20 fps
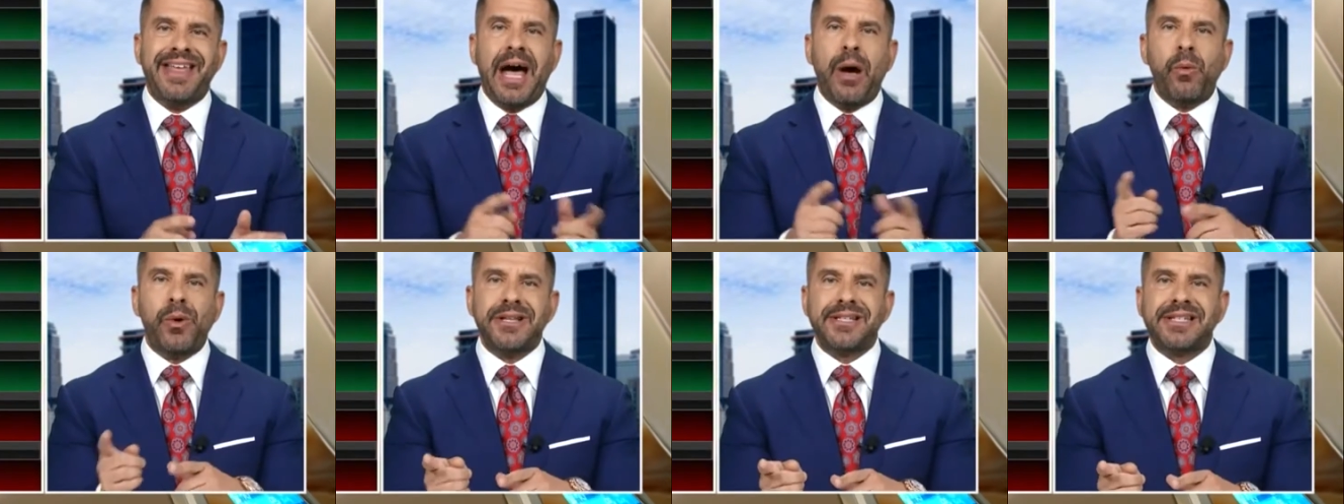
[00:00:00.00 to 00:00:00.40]

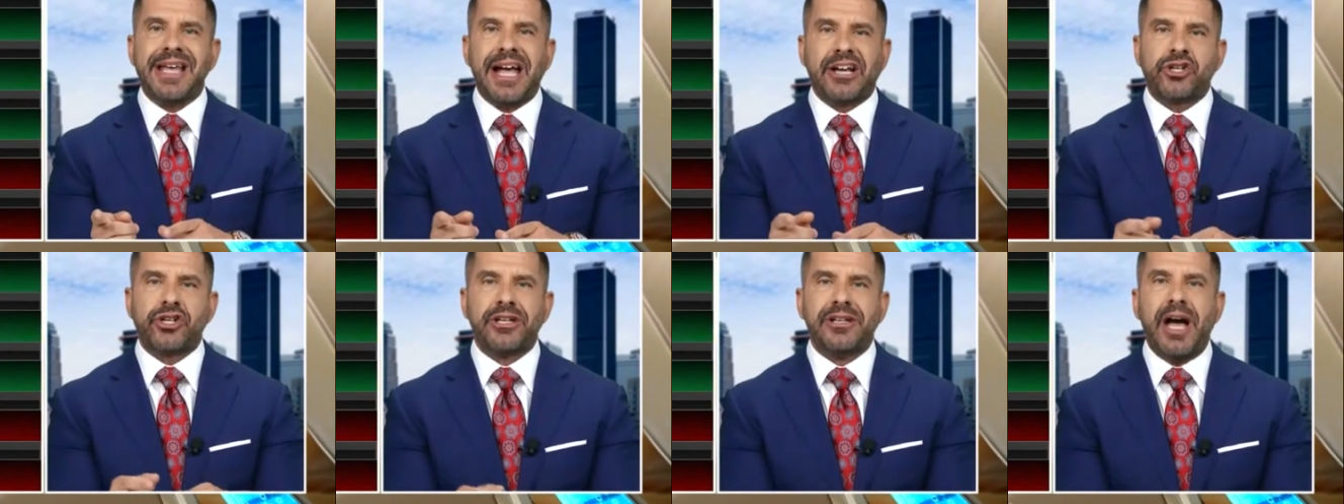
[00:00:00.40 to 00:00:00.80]
That one's
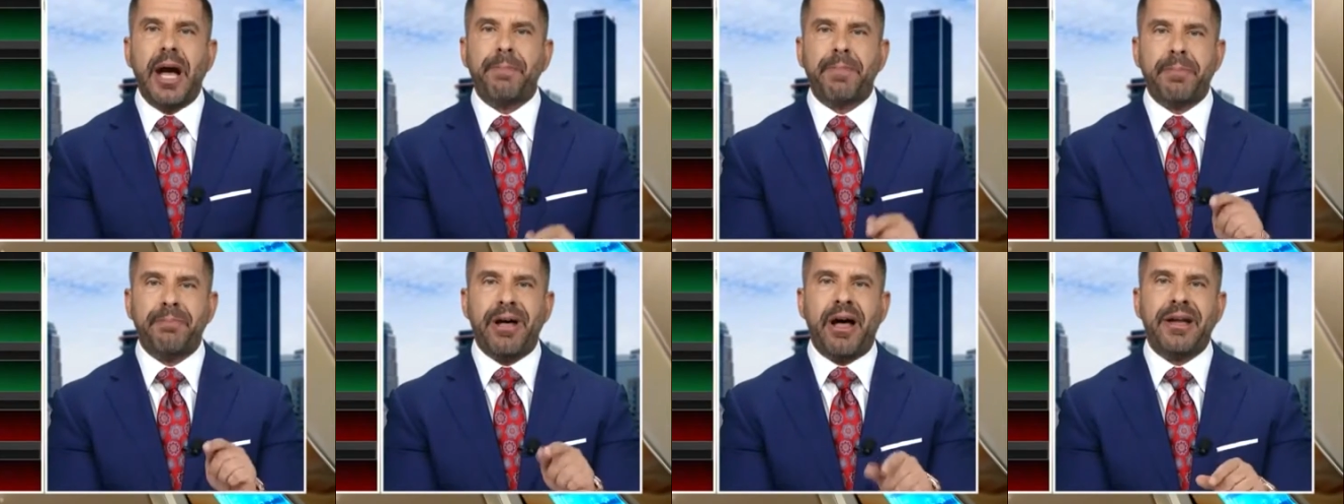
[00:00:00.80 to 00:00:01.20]
actually
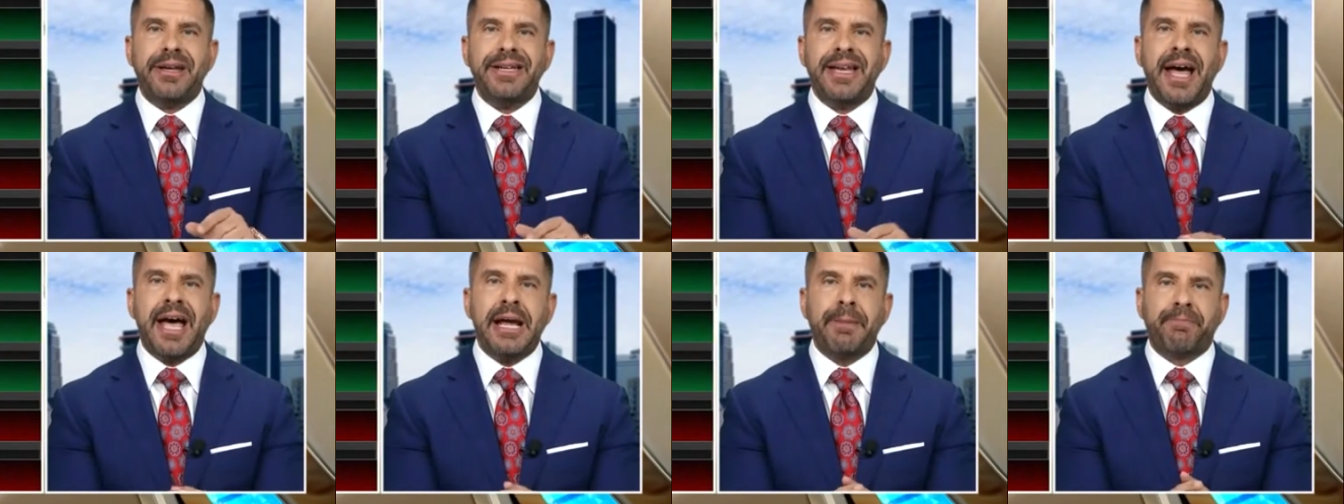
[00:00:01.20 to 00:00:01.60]
up
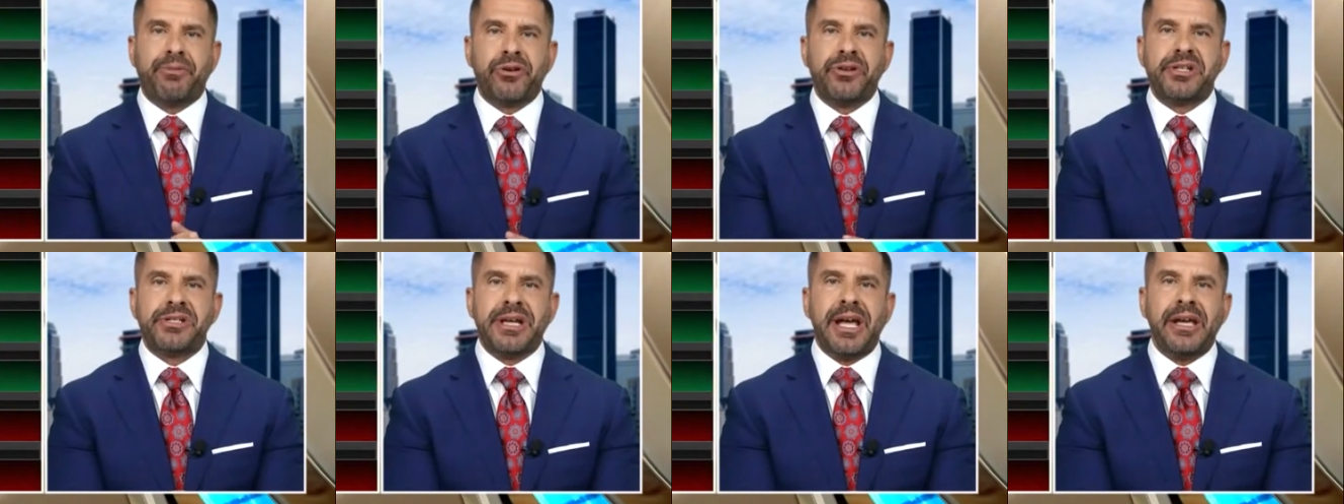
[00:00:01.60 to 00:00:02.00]
about
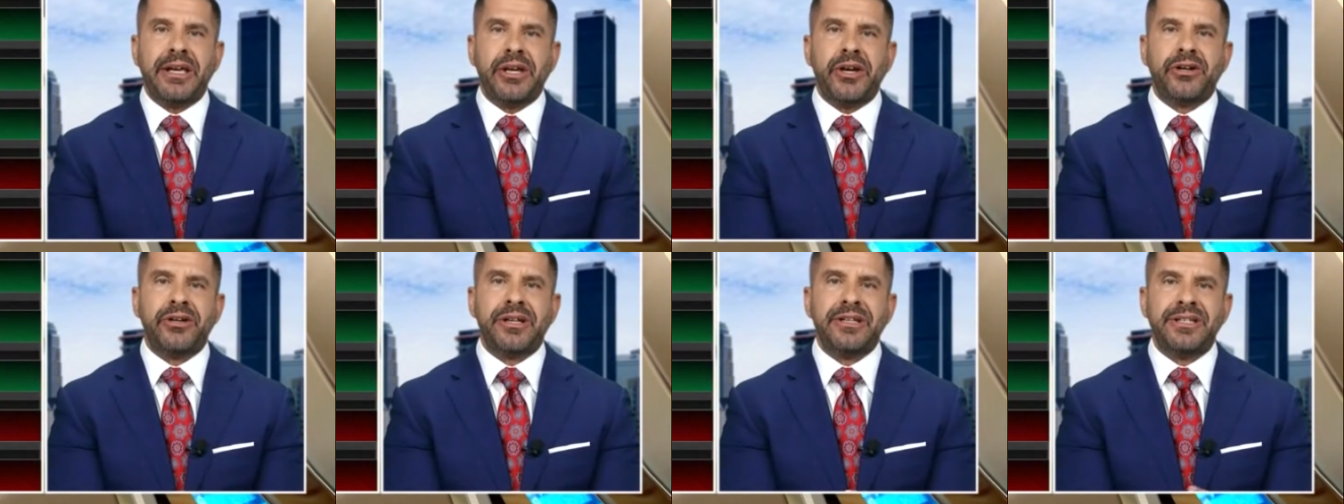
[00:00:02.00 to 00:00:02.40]

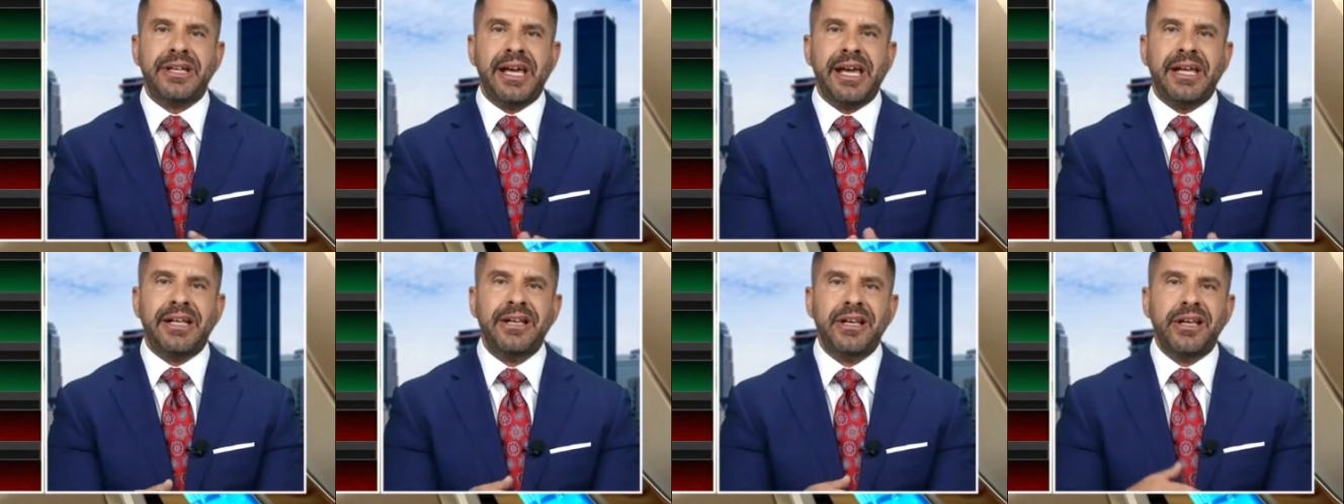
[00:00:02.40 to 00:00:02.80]
9% year to
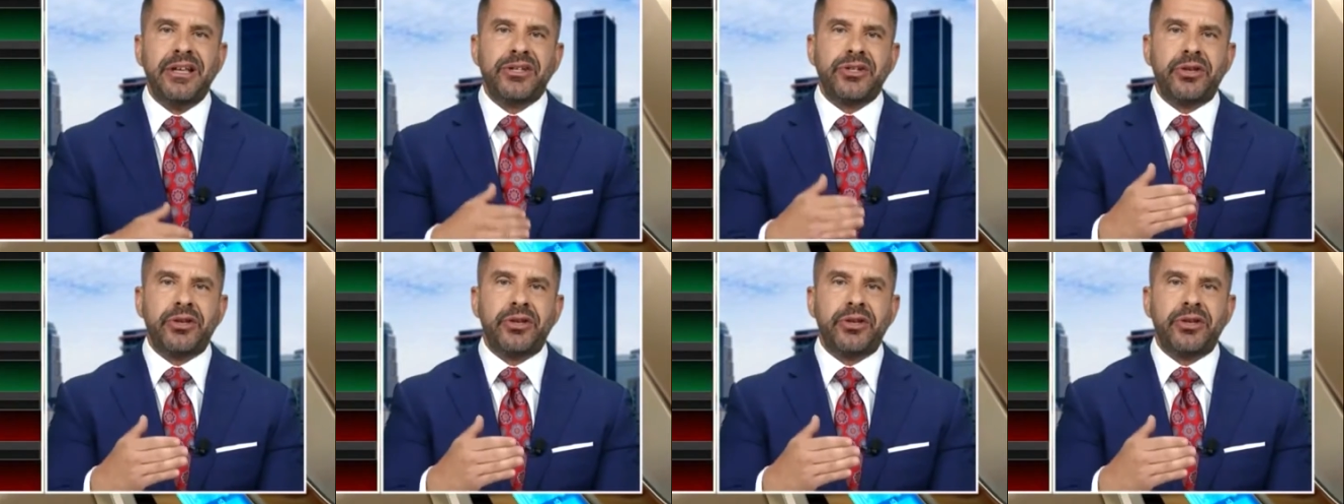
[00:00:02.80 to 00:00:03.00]
date.